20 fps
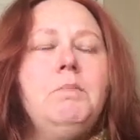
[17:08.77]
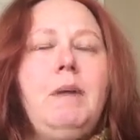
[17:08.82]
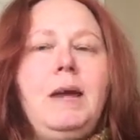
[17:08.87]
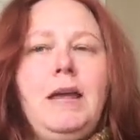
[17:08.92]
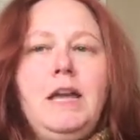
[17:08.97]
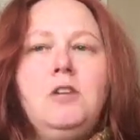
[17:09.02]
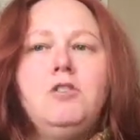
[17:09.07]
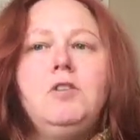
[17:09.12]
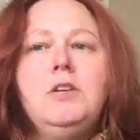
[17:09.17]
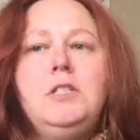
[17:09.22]

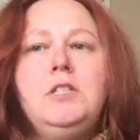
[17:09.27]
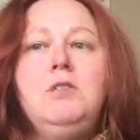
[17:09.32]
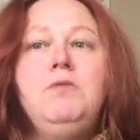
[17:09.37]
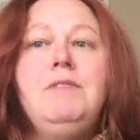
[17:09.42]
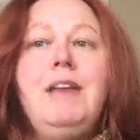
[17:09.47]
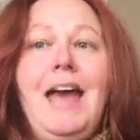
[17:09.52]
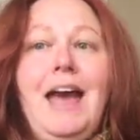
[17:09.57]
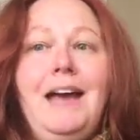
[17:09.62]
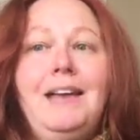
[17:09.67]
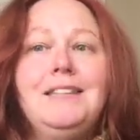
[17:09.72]
might interest you
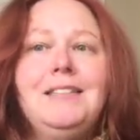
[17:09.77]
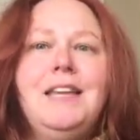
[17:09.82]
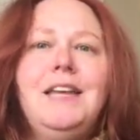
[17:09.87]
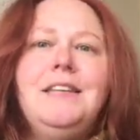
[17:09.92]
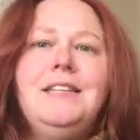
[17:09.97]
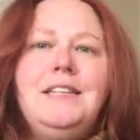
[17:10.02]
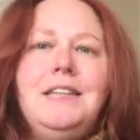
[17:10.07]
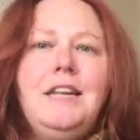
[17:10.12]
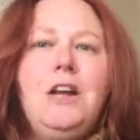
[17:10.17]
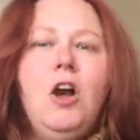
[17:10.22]
next
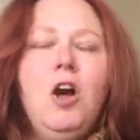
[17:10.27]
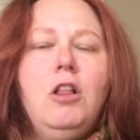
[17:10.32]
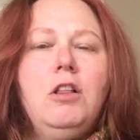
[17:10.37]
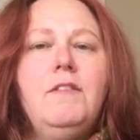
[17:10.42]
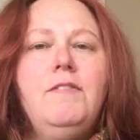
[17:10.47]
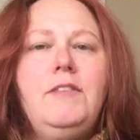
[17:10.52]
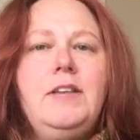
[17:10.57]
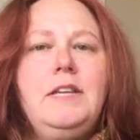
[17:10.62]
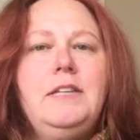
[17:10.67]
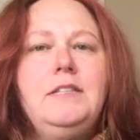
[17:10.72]
and did all
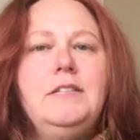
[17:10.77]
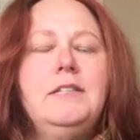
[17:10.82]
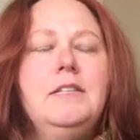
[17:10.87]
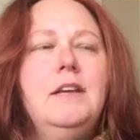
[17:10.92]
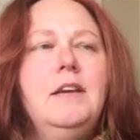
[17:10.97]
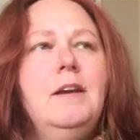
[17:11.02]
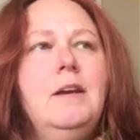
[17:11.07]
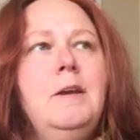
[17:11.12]
of these